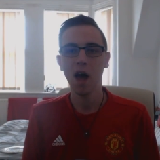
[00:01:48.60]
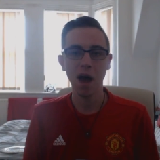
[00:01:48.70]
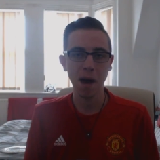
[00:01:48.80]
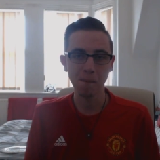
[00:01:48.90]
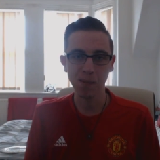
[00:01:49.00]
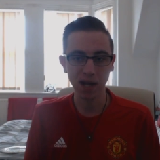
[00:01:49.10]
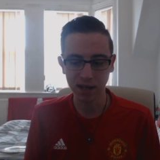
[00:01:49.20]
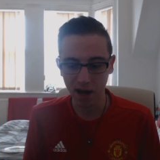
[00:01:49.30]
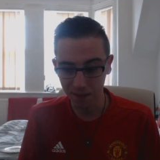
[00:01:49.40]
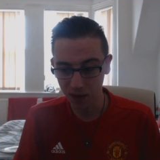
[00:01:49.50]
um, and
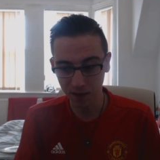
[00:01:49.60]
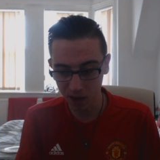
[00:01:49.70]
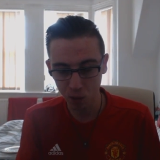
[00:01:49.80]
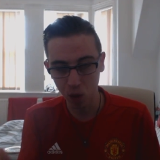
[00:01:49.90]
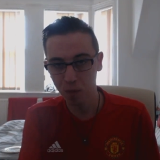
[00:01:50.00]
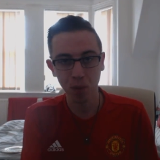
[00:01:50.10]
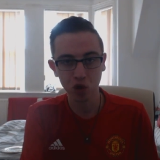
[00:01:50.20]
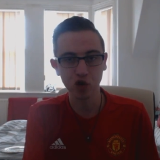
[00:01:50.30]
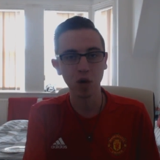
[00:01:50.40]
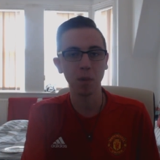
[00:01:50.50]
yeah, they, they were
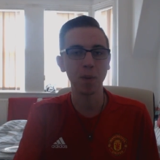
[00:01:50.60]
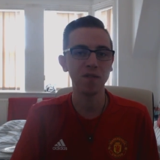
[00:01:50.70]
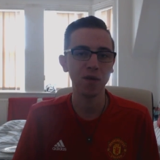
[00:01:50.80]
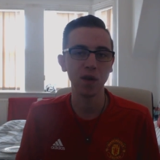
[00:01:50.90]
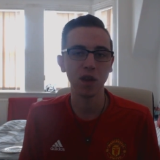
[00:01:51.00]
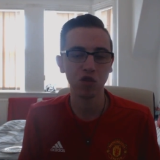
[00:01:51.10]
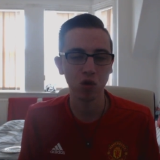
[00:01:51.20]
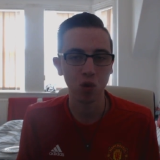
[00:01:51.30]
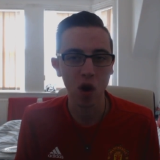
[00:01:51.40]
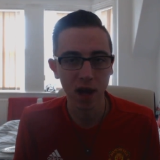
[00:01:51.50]
pushed up a bit further, so
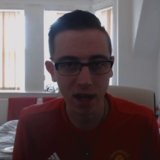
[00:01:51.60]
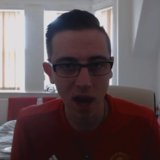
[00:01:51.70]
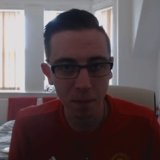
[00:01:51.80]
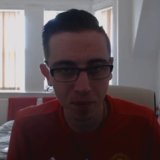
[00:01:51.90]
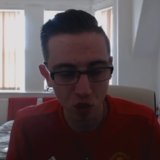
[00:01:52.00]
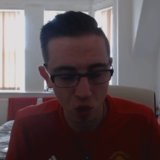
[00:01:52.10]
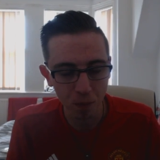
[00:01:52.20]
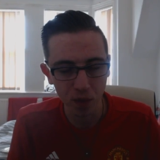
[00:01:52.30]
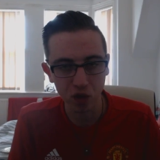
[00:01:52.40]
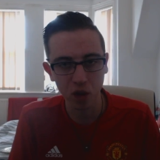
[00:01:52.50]
gaps
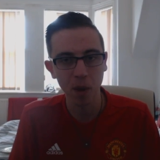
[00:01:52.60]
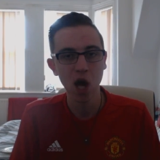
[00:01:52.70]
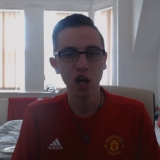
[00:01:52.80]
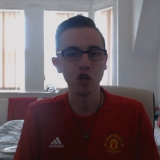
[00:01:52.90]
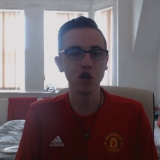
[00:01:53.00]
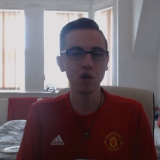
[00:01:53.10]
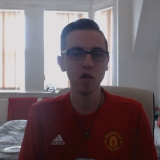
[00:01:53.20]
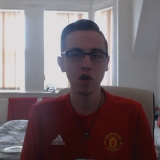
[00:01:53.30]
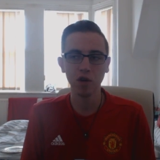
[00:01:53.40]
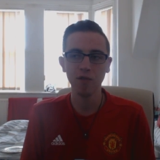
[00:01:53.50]
opened up, and sure
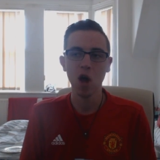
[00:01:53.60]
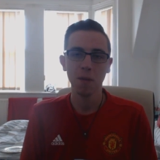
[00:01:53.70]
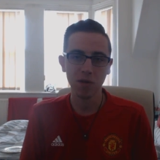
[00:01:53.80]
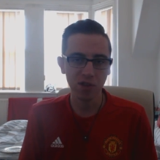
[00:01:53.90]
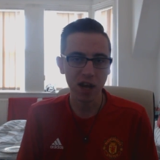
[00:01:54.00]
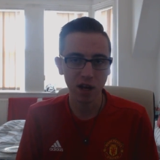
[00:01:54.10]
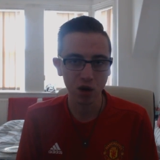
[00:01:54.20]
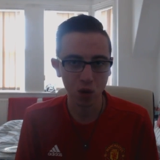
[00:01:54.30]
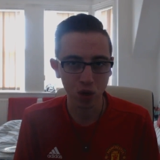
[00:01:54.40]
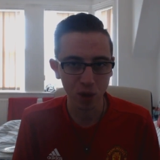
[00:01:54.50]
enough, the second
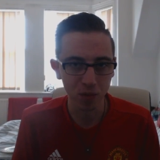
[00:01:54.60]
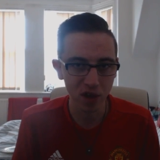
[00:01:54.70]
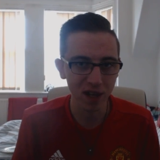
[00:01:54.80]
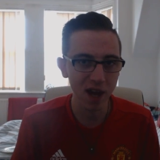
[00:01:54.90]
goal comes in.